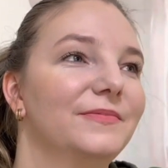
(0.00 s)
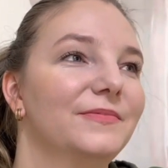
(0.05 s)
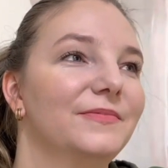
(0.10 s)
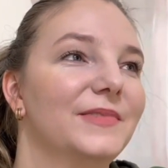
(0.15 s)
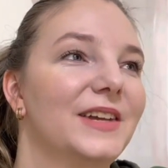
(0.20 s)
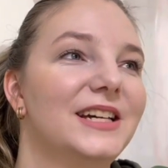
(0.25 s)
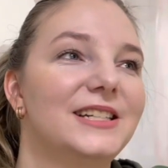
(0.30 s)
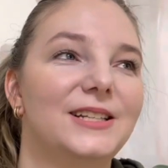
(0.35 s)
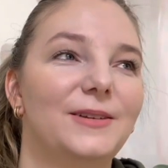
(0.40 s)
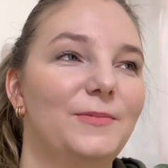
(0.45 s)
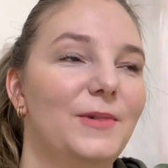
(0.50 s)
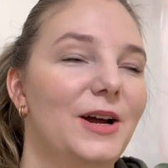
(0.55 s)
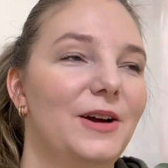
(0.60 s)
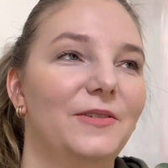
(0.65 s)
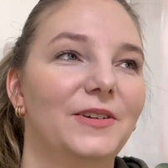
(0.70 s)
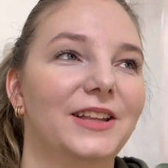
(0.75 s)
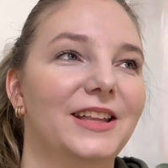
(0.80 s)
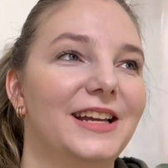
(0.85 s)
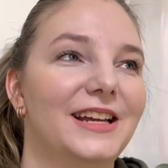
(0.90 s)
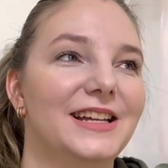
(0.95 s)
because I'm not
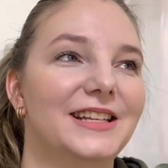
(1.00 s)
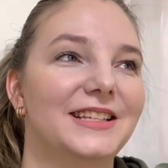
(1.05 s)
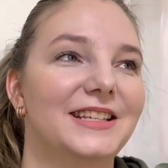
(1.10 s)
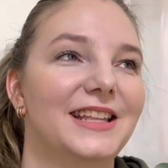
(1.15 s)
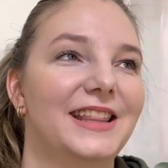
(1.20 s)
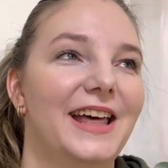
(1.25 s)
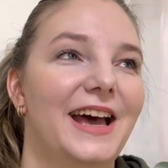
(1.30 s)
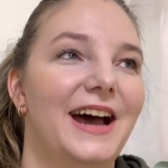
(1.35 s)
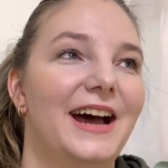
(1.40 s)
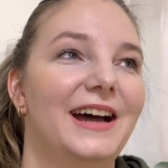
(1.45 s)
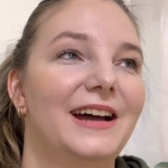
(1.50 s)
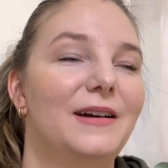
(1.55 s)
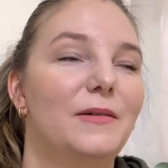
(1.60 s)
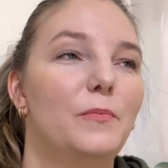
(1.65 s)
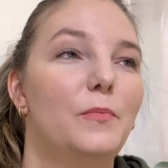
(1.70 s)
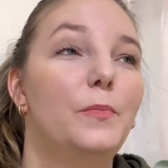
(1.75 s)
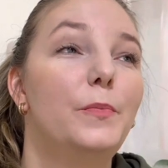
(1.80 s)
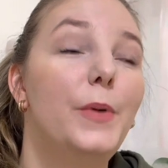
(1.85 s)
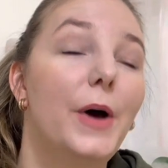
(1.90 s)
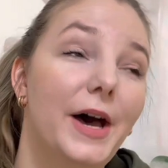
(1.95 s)
really into that.
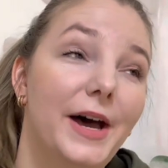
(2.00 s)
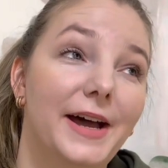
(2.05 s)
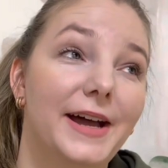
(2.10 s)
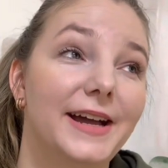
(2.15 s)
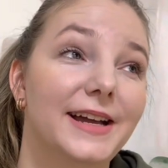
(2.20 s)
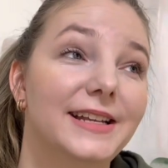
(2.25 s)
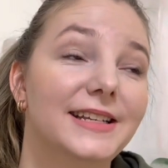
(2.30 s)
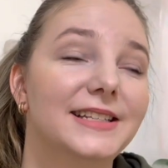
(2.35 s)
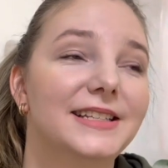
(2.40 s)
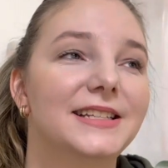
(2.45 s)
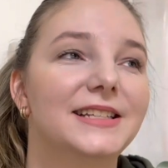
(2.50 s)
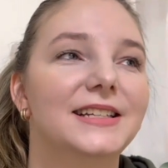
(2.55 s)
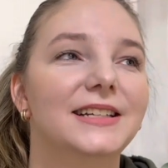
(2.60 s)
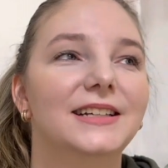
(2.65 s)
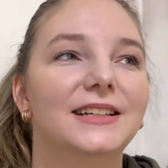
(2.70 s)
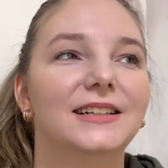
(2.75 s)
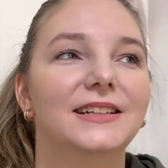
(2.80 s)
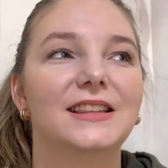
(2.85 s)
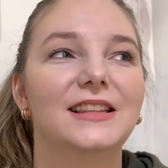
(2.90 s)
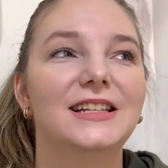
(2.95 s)
But
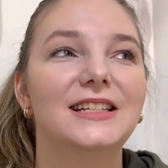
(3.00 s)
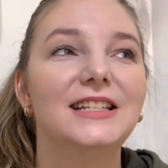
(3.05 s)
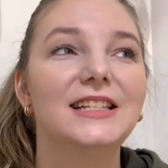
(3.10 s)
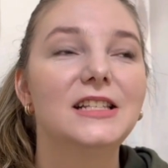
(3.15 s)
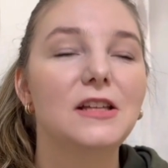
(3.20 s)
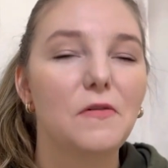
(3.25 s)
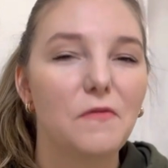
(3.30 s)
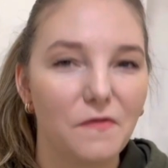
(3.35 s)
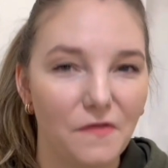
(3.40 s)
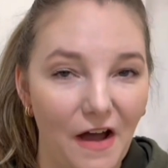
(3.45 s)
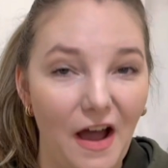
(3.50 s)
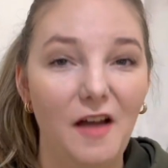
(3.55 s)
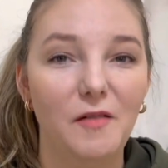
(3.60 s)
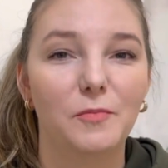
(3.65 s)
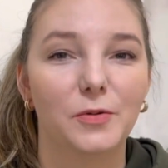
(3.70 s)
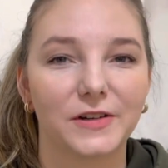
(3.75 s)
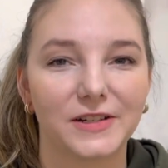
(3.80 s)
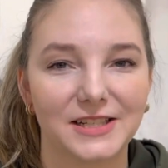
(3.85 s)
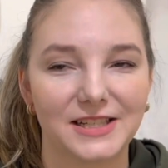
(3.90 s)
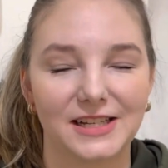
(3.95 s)
this is a
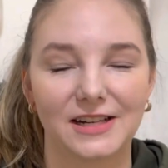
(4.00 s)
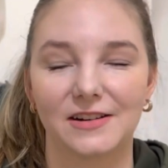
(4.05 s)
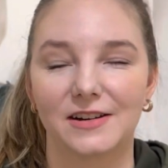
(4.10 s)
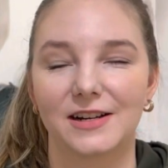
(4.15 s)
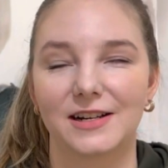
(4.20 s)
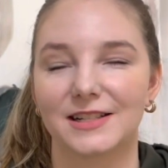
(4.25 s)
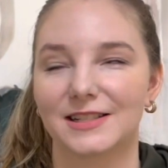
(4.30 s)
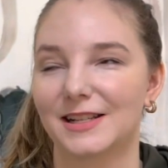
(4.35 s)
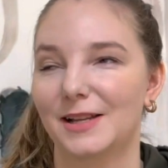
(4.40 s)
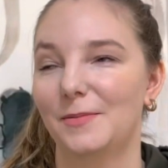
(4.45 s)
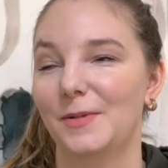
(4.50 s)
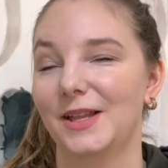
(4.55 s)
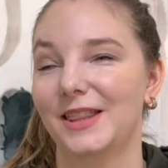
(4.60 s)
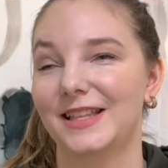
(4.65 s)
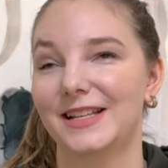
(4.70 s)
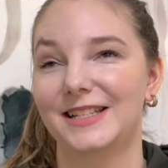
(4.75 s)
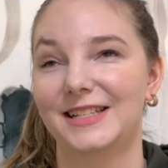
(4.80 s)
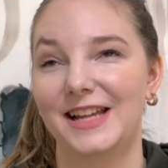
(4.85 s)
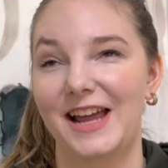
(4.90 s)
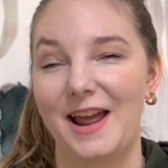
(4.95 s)
5-book series about
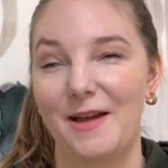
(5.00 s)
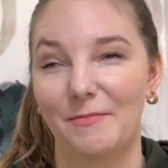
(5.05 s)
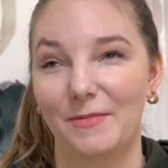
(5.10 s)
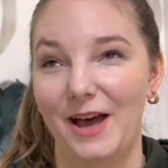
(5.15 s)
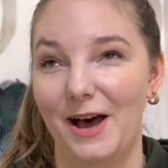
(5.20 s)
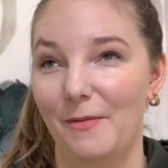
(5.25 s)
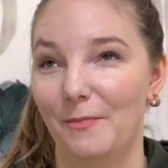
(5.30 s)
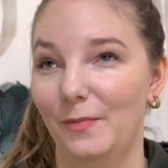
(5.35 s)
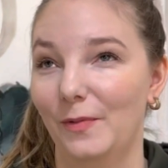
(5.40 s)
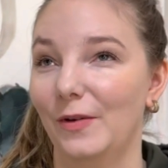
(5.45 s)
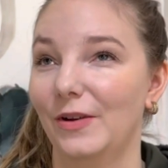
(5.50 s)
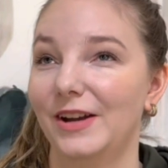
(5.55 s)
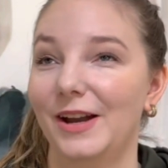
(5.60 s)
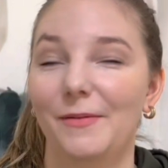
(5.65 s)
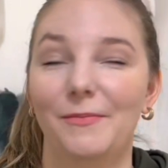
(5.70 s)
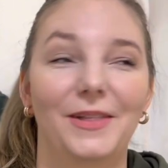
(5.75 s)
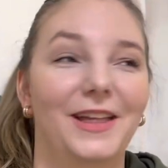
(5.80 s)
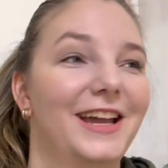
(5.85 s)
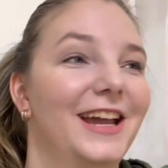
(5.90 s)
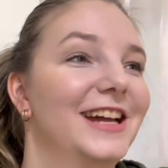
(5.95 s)
the same couple, and
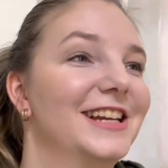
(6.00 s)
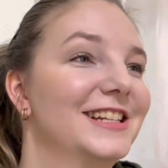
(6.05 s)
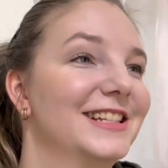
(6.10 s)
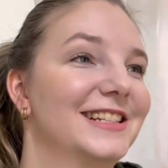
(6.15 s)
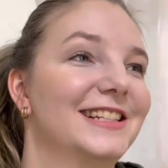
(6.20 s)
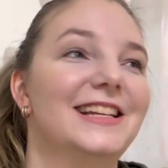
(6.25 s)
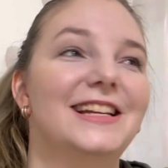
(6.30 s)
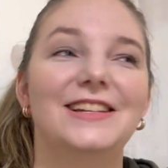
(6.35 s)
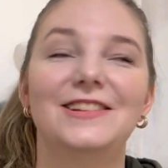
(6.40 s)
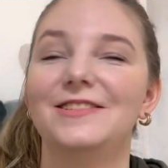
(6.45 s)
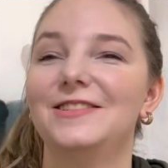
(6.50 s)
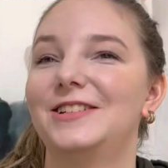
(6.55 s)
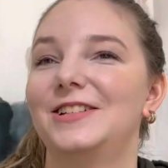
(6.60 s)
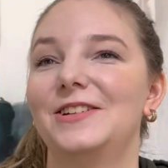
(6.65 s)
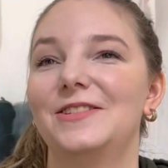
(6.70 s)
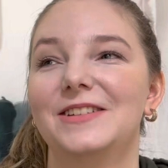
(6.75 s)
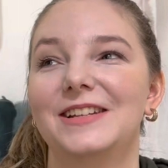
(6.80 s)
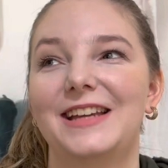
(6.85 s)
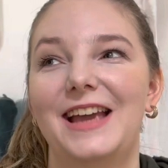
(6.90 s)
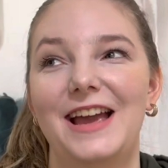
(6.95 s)
I'm like, I just need you
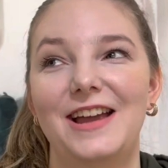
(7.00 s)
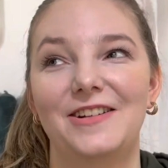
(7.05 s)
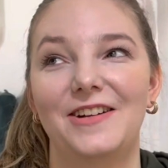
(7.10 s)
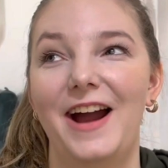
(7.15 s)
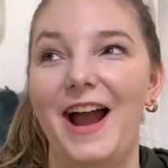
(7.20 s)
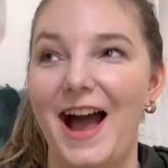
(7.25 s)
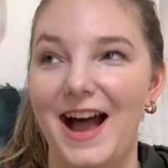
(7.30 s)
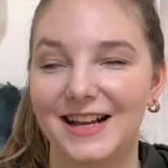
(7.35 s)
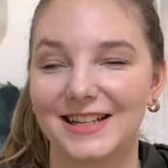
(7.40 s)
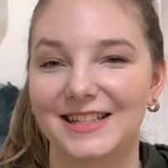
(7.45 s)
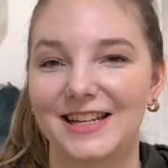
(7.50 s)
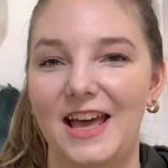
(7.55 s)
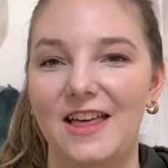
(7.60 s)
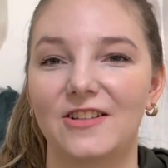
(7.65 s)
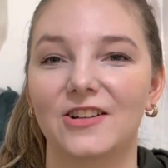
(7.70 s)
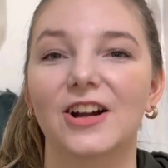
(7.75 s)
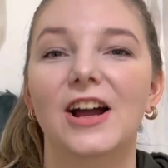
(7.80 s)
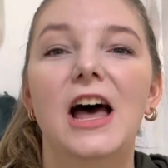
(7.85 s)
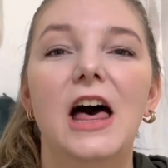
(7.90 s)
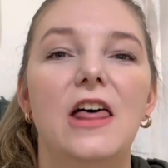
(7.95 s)
two to get your act
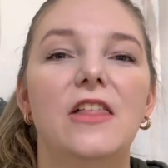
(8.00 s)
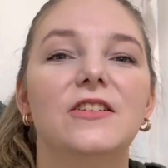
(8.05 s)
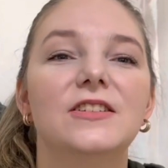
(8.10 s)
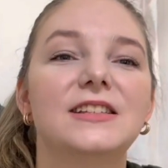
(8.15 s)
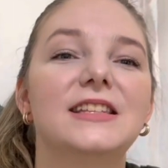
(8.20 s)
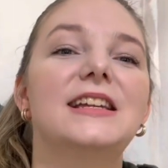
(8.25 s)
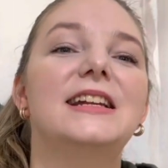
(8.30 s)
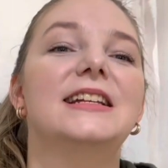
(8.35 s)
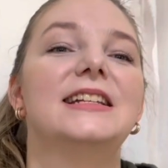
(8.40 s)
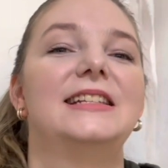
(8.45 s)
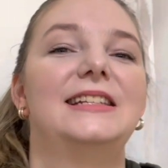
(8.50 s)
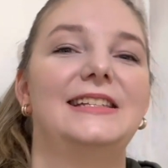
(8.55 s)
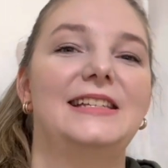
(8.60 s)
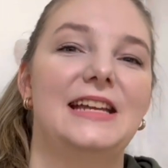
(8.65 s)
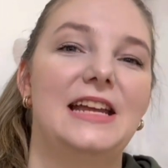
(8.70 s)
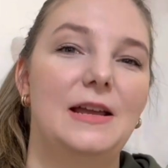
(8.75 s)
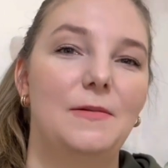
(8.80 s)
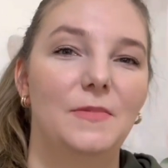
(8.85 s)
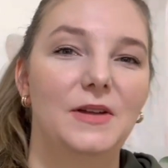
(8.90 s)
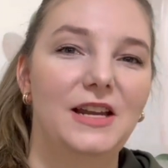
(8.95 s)
together. There's like
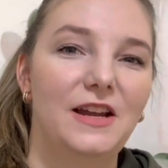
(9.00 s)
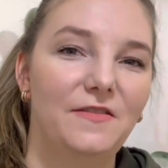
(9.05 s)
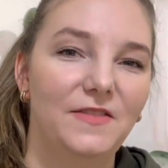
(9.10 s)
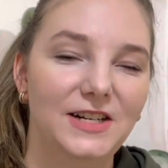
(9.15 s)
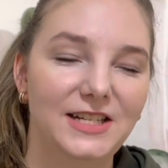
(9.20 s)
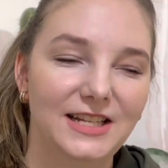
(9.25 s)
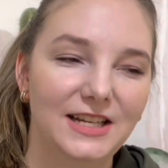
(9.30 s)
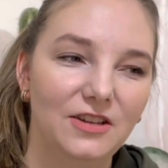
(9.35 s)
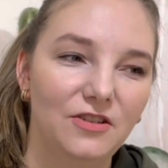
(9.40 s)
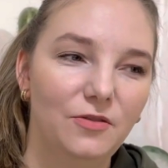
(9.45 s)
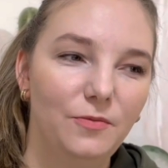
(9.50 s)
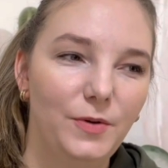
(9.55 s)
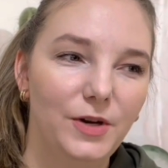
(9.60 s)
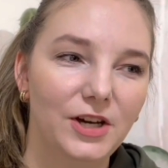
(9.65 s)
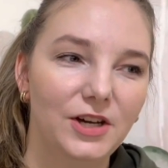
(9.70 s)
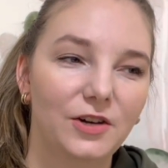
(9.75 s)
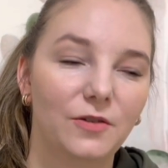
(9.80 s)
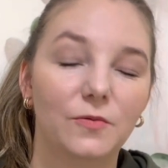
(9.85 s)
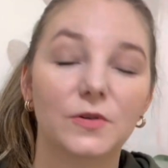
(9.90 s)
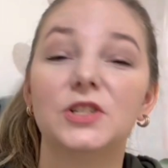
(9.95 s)
steam in every single
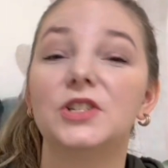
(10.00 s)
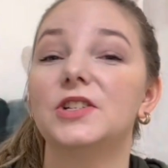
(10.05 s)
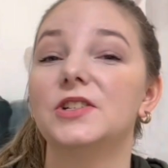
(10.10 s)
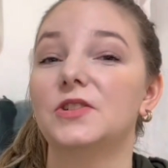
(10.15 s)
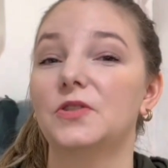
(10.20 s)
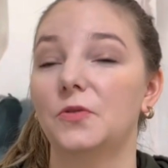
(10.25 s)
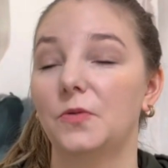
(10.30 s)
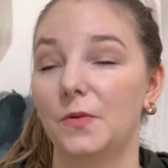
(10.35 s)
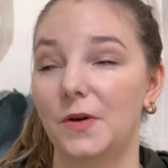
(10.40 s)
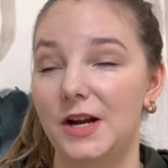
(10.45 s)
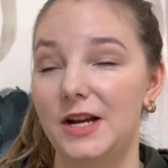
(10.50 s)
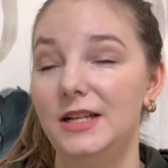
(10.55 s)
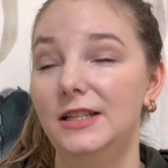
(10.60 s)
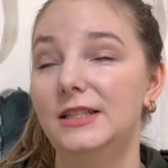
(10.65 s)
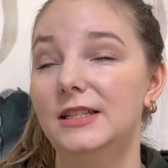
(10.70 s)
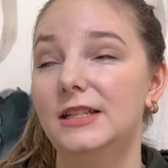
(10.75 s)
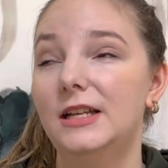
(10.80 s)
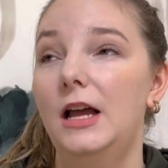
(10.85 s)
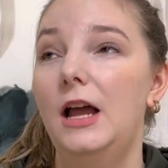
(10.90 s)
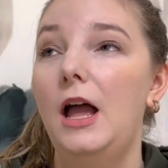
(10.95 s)
book, which is
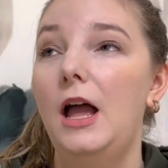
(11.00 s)
great,